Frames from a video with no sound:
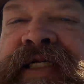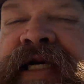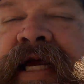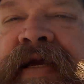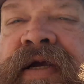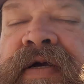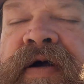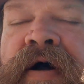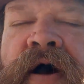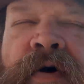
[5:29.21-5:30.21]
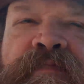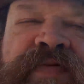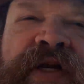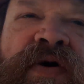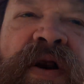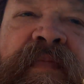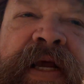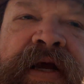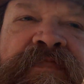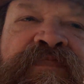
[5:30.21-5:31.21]
Um, so let me
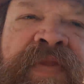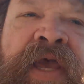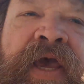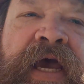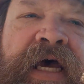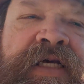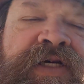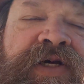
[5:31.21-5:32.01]
ask you two,